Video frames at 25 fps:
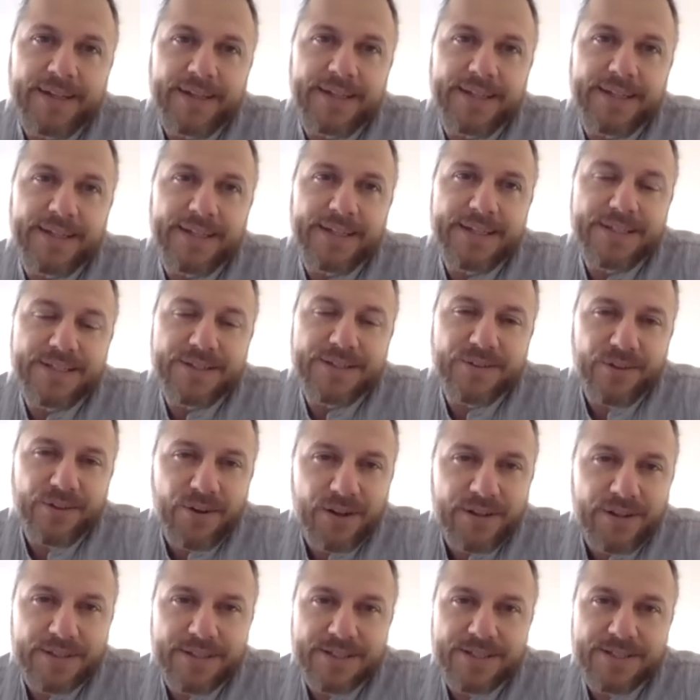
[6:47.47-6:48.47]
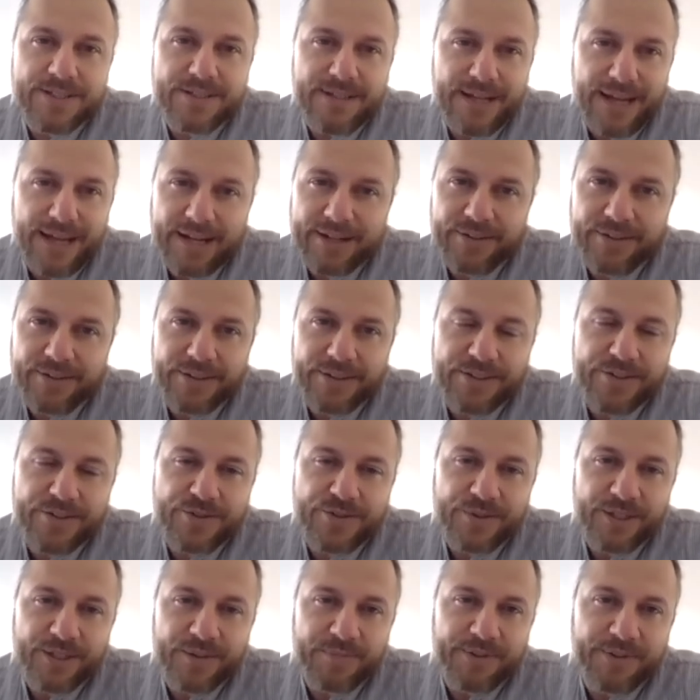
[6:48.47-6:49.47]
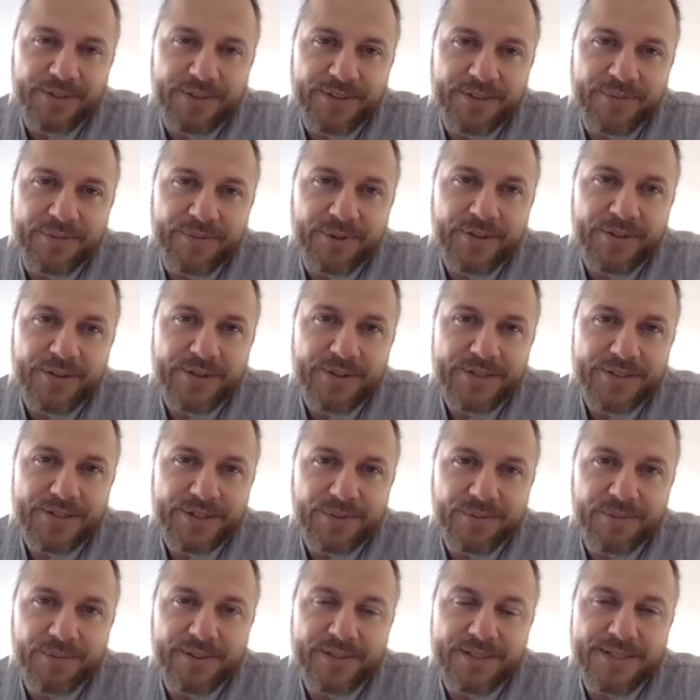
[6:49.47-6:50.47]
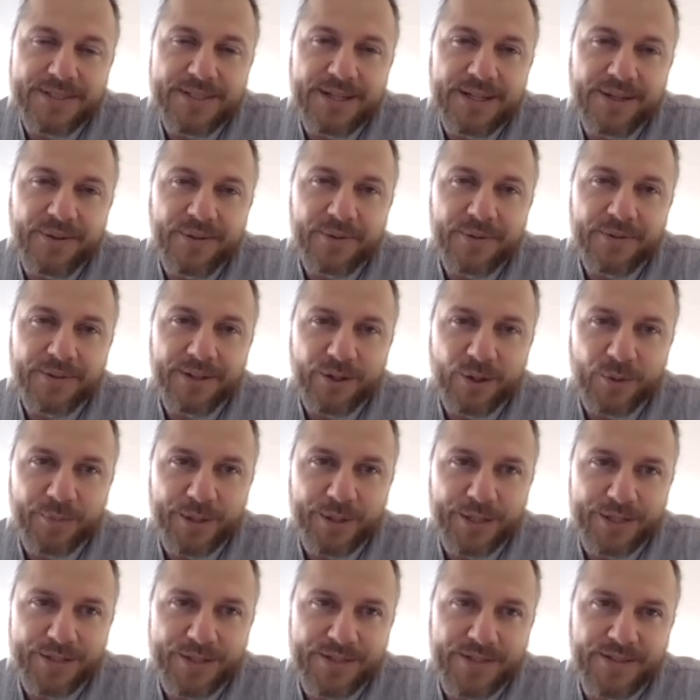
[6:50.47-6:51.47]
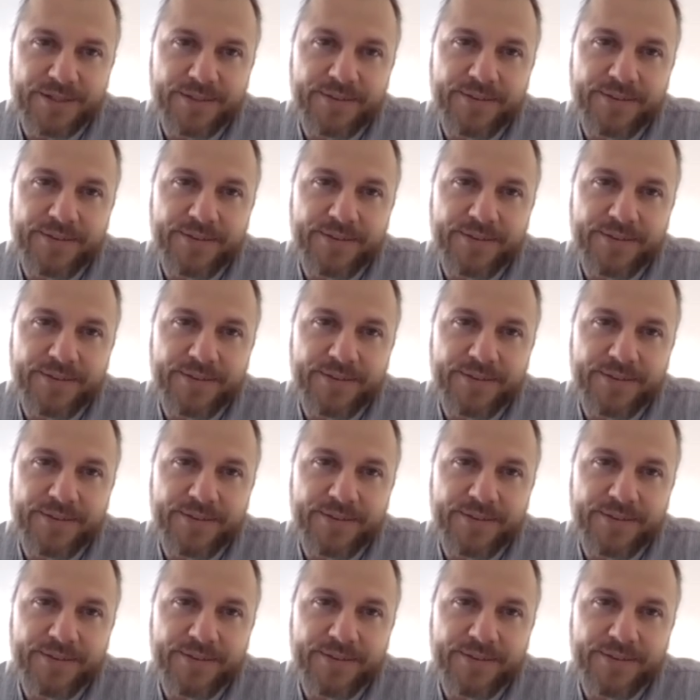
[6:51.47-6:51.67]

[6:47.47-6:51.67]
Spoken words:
It is not a standard treatment where you sit with a psychotherapist